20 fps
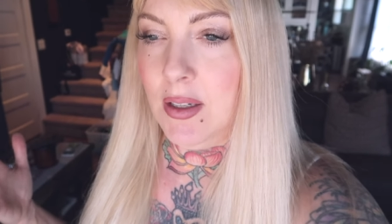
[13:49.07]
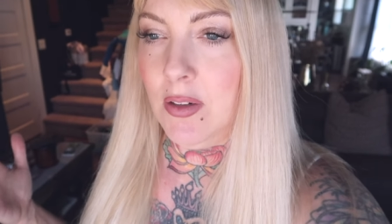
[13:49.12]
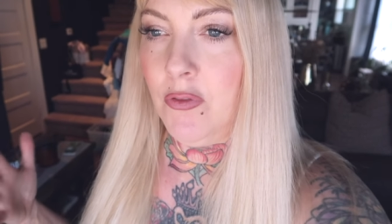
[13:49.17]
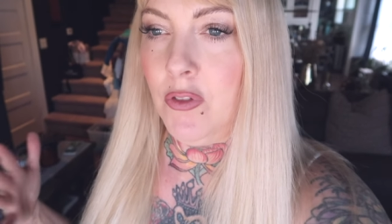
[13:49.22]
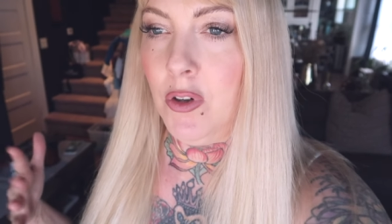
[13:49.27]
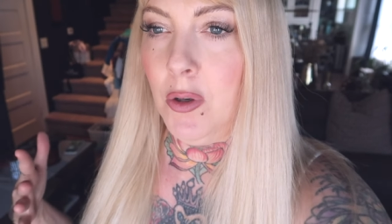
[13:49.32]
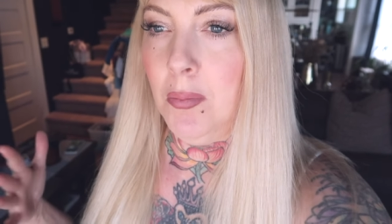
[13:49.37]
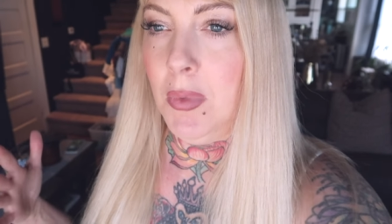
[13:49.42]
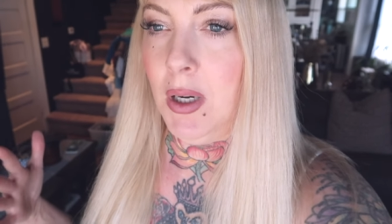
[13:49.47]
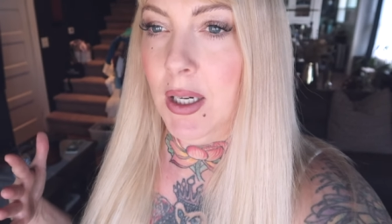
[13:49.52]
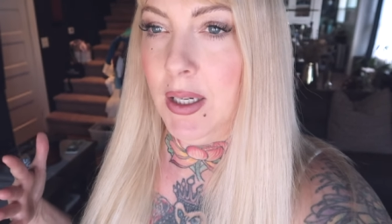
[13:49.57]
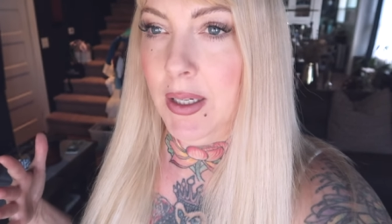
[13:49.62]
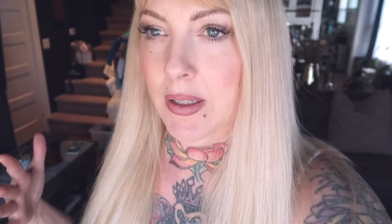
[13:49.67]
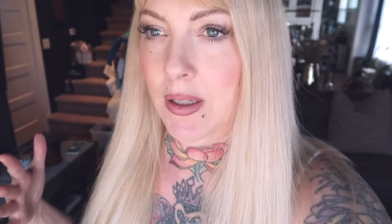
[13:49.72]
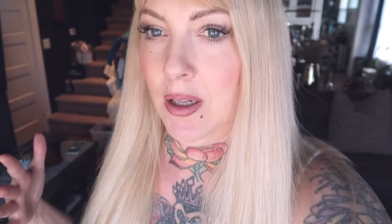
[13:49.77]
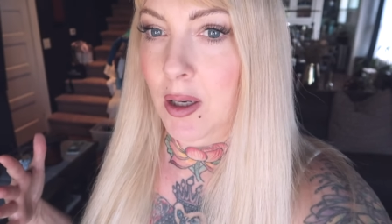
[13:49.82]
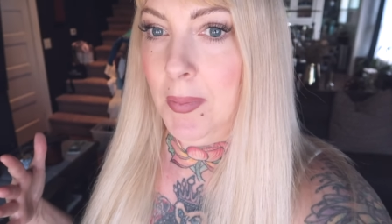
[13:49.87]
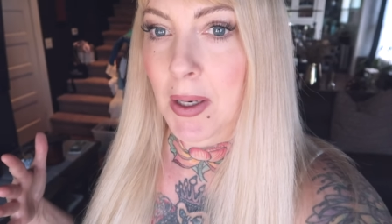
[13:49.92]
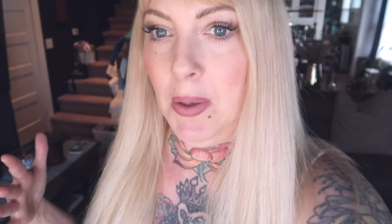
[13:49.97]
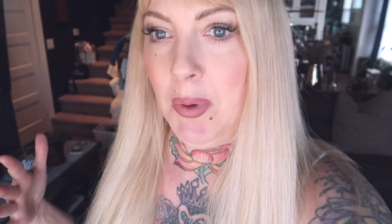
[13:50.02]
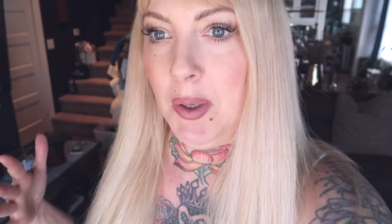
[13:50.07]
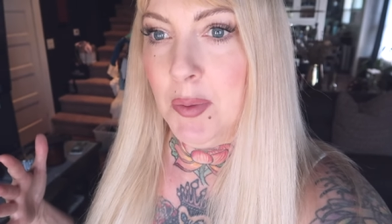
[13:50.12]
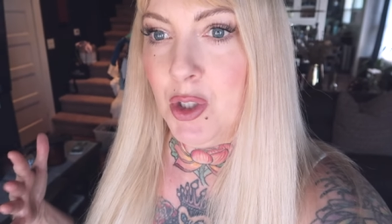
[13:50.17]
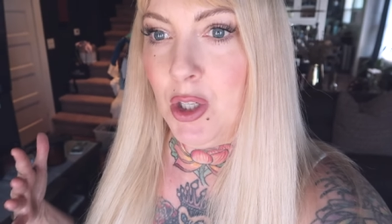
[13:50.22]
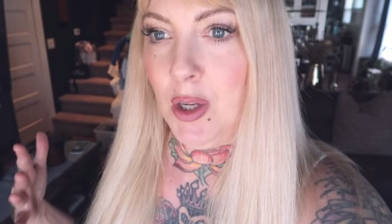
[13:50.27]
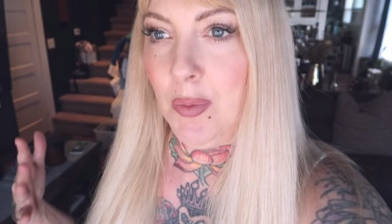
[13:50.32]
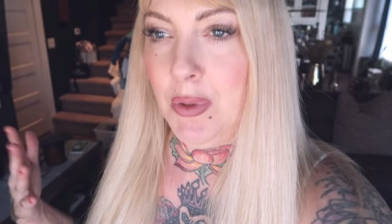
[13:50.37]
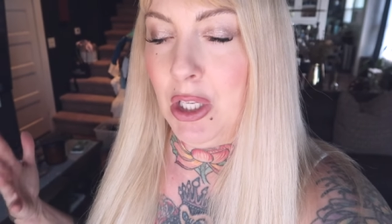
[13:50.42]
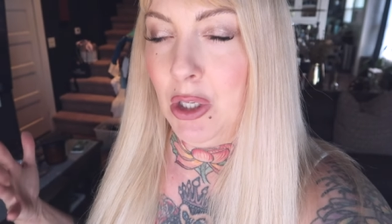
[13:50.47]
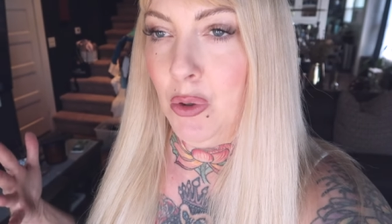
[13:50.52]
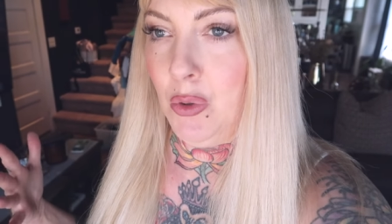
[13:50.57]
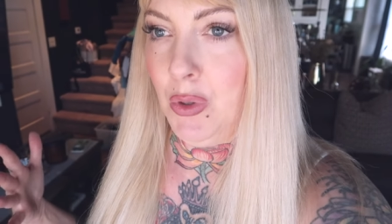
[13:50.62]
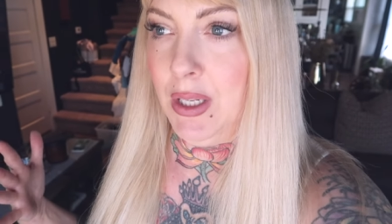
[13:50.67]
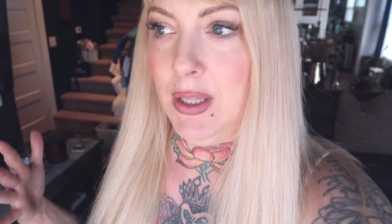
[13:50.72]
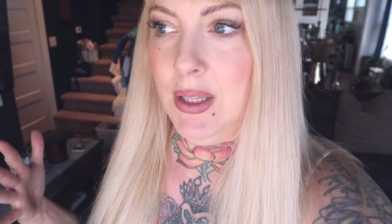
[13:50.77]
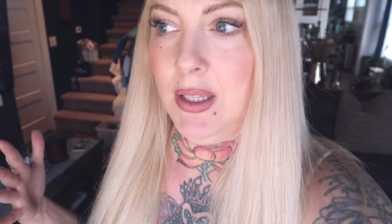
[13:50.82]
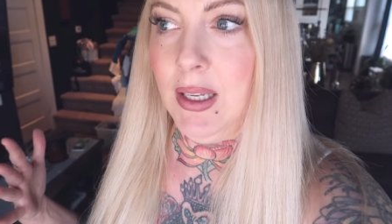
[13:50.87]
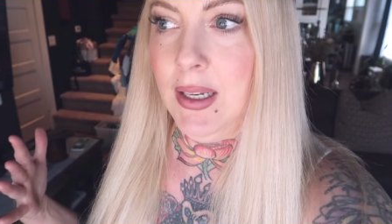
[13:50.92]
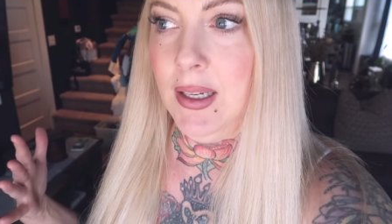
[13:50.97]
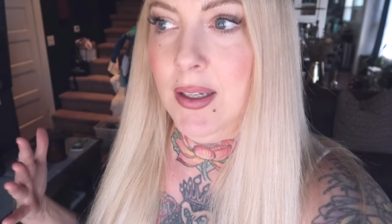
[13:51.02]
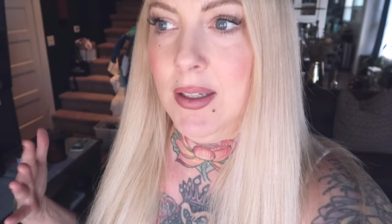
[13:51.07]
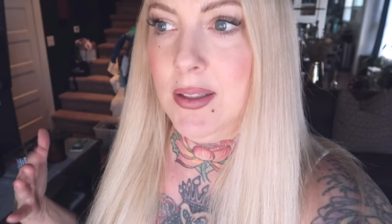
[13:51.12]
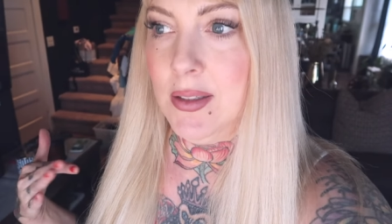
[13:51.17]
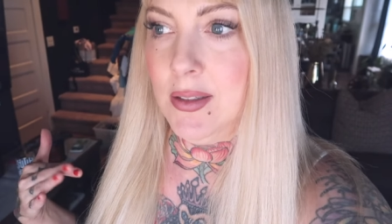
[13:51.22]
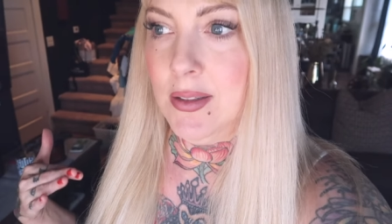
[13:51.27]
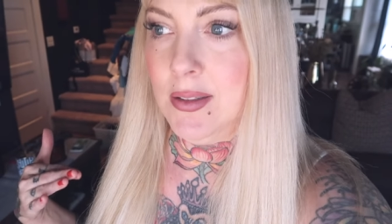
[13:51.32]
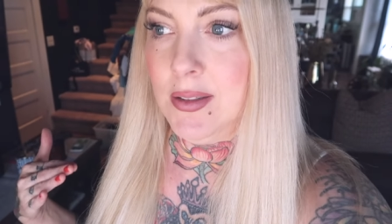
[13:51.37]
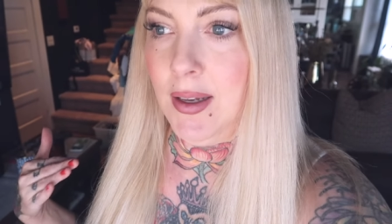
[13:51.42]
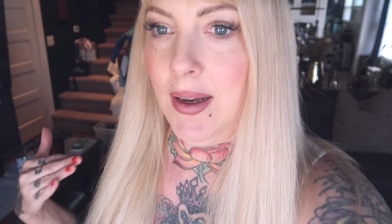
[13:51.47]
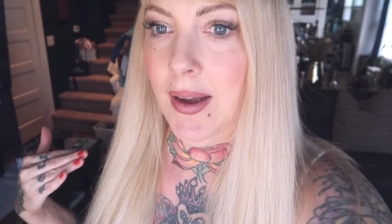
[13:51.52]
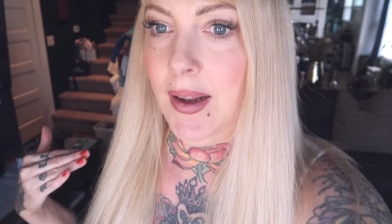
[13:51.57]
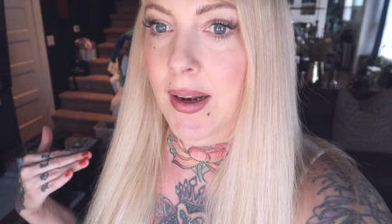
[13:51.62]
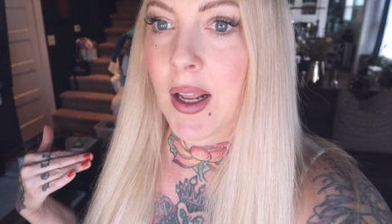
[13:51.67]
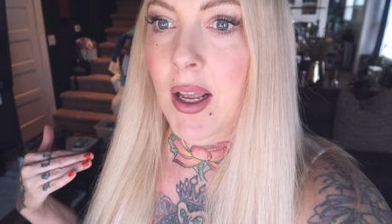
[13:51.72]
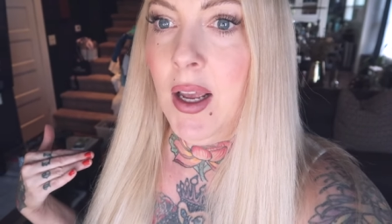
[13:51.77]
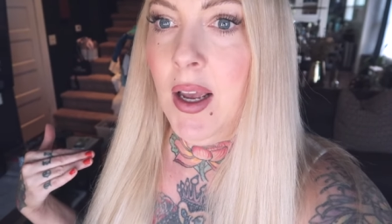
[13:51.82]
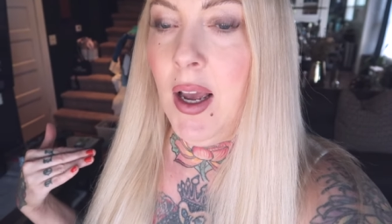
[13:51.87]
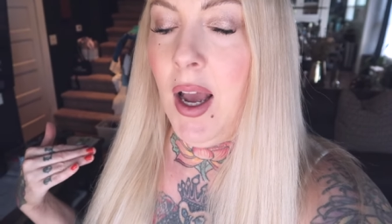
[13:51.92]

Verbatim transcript: and for mine on my web shop the only thing is is that